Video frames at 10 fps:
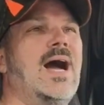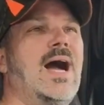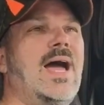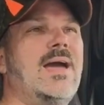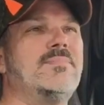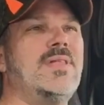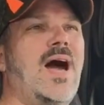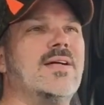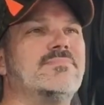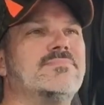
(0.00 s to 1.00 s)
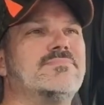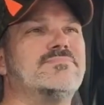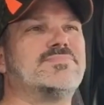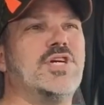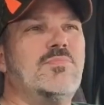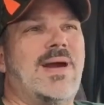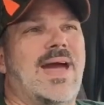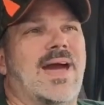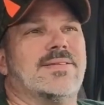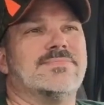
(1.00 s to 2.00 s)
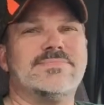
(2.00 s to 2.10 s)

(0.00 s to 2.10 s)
I am not too bad.